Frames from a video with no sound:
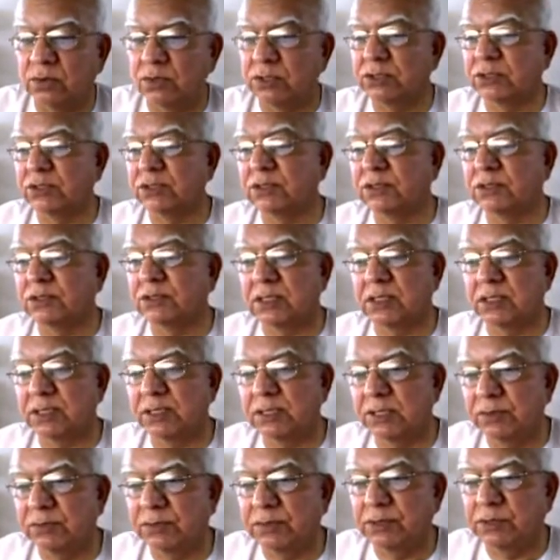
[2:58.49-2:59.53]
this is
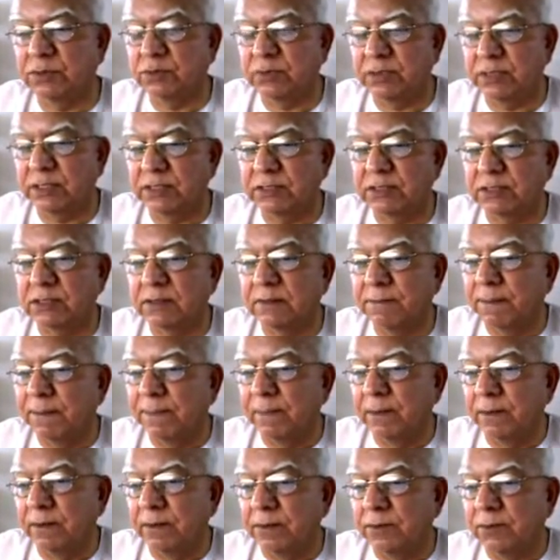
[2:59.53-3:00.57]
individuals,
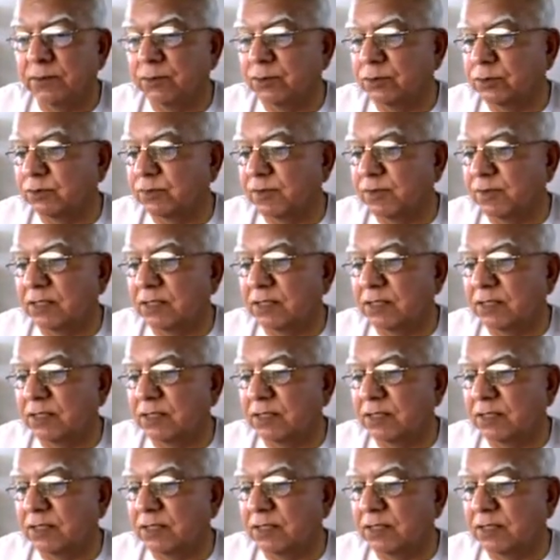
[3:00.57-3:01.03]
so